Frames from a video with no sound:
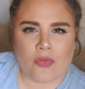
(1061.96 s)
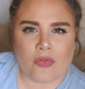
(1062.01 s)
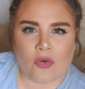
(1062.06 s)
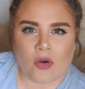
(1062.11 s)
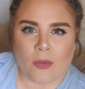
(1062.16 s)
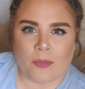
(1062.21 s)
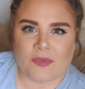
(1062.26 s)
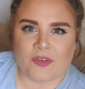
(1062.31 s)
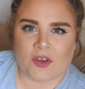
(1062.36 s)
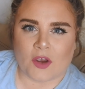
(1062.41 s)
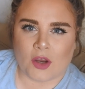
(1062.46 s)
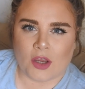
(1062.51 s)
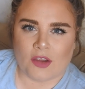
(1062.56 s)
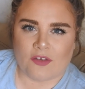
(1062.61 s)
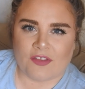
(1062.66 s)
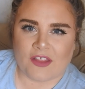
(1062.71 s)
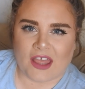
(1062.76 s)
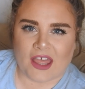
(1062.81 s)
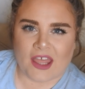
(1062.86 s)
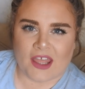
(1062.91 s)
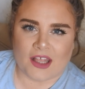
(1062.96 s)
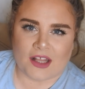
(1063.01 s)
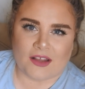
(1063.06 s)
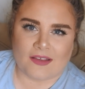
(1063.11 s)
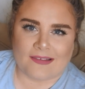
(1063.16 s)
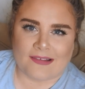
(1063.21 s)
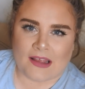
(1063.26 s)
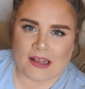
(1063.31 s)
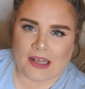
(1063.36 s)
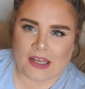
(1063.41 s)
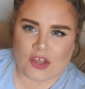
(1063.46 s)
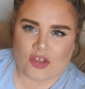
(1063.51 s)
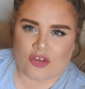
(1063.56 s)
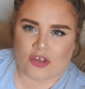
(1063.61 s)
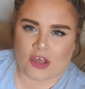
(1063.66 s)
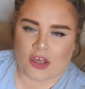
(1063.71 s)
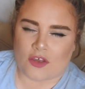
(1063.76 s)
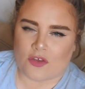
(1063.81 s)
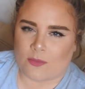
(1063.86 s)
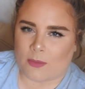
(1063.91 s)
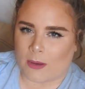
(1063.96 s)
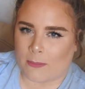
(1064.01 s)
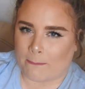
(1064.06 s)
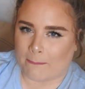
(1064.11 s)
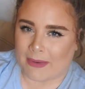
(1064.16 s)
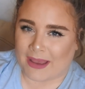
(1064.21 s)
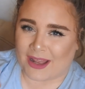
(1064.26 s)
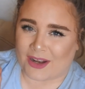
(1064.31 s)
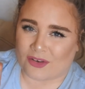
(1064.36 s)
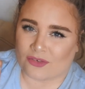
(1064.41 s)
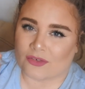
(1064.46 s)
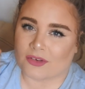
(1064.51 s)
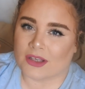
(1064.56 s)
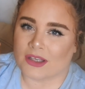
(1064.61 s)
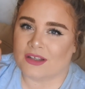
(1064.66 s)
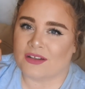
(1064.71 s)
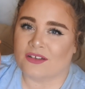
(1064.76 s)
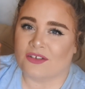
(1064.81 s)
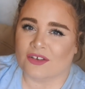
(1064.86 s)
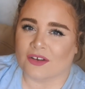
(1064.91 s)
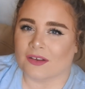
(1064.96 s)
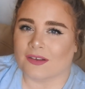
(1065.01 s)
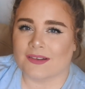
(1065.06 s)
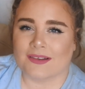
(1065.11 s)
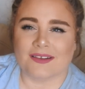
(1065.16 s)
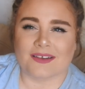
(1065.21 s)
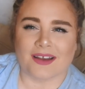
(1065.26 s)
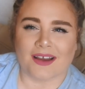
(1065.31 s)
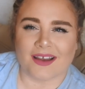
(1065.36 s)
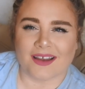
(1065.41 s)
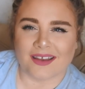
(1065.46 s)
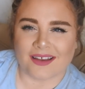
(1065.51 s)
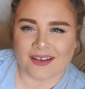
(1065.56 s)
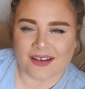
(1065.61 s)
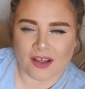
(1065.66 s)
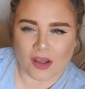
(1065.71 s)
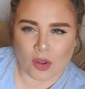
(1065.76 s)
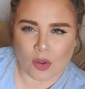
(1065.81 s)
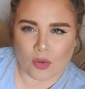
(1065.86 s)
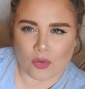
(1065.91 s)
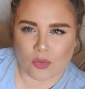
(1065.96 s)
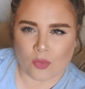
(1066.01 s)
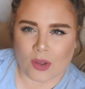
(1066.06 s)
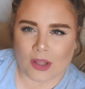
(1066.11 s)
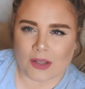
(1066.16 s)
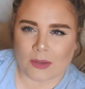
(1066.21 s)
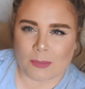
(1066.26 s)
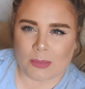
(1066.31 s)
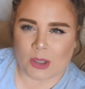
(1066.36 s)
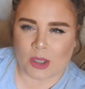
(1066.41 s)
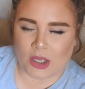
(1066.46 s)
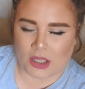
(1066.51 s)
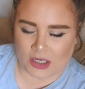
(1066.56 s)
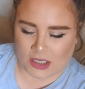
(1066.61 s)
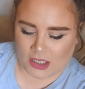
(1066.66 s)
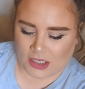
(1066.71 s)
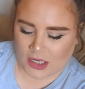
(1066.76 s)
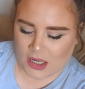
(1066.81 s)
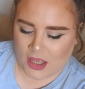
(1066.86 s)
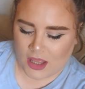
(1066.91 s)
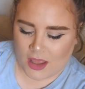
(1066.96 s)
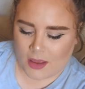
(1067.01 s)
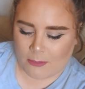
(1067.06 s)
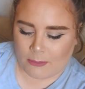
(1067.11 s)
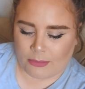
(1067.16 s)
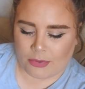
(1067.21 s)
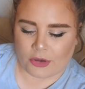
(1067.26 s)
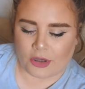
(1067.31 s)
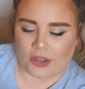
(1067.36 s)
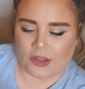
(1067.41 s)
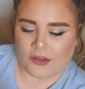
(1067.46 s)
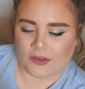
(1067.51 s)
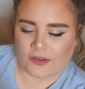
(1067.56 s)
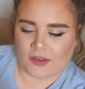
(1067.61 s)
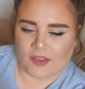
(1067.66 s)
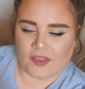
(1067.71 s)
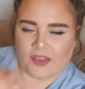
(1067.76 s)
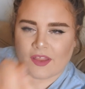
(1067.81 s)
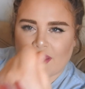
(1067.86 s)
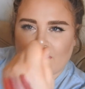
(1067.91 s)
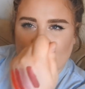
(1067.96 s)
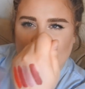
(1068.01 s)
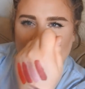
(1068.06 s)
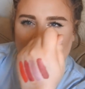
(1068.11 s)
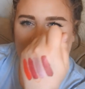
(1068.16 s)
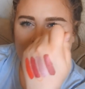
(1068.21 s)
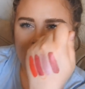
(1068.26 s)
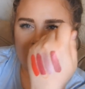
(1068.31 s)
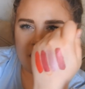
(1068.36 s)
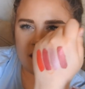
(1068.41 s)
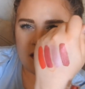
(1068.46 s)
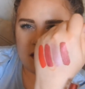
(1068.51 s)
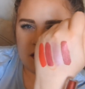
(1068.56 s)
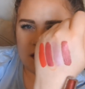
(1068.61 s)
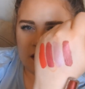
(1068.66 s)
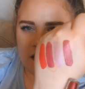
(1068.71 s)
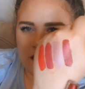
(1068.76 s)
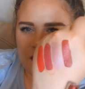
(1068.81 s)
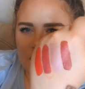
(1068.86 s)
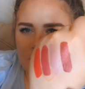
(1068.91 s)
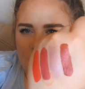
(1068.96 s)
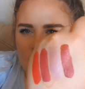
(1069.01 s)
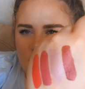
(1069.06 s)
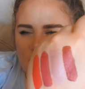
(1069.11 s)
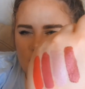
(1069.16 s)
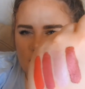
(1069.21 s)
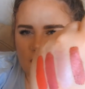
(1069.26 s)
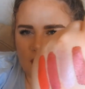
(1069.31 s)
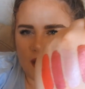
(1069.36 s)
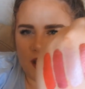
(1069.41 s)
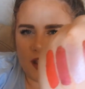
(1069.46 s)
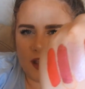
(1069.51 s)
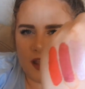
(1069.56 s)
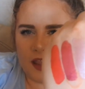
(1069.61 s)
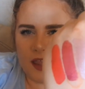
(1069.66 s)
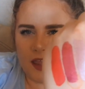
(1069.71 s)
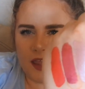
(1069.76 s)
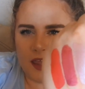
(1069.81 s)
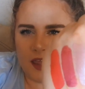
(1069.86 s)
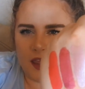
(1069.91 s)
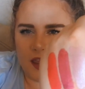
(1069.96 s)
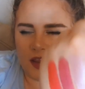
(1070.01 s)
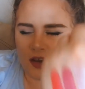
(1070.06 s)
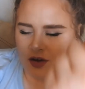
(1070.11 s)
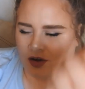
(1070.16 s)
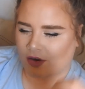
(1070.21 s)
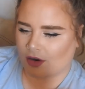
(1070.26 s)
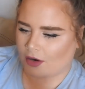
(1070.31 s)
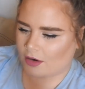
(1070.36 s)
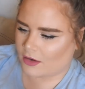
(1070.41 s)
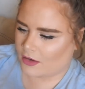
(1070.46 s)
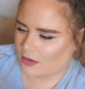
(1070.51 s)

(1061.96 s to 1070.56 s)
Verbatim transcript: So I'm sorry if the angle slightly changed. My battery just died, so I had to plug it in. But this is this guy here.